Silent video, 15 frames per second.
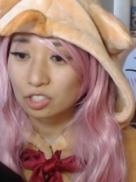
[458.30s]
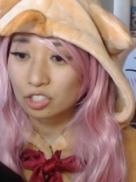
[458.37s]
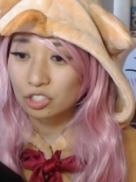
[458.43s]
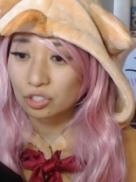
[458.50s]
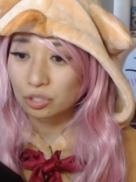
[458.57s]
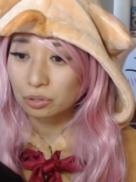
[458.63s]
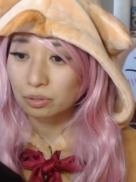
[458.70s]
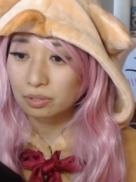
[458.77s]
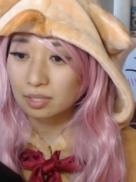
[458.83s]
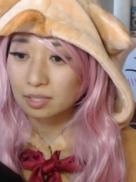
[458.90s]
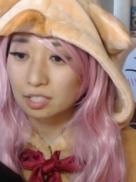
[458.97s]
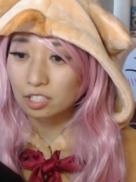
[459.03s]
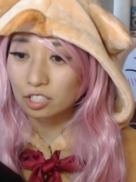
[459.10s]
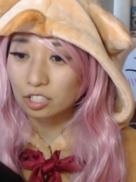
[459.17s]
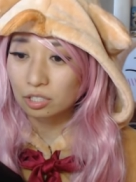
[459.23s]
Shoes.
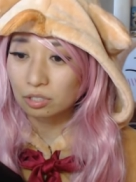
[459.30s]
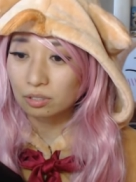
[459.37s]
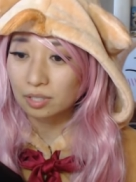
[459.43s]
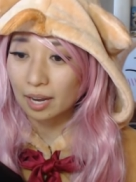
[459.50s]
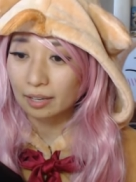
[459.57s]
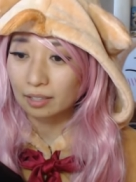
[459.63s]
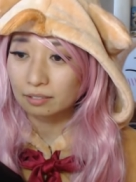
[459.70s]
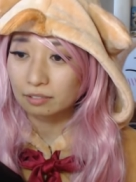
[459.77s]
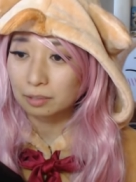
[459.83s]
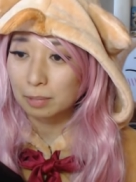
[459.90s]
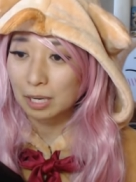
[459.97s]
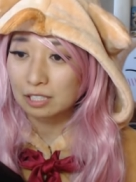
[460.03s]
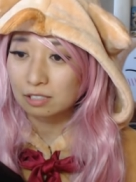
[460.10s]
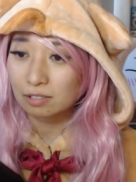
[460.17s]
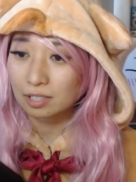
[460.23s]
This shoe kind of
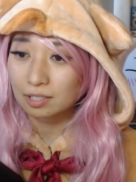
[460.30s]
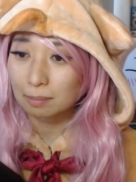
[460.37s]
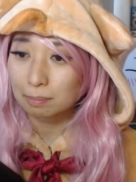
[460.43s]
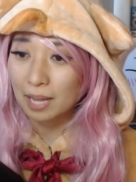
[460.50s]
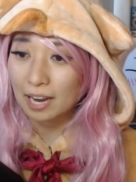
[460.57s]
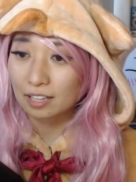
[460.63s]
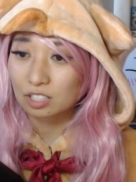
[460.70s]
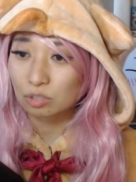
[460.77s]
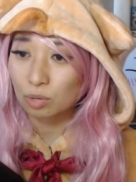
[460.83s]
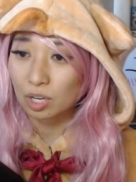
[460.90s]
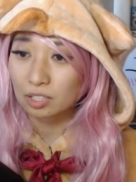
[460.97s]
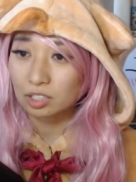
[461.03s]
reminds me of the Black Swan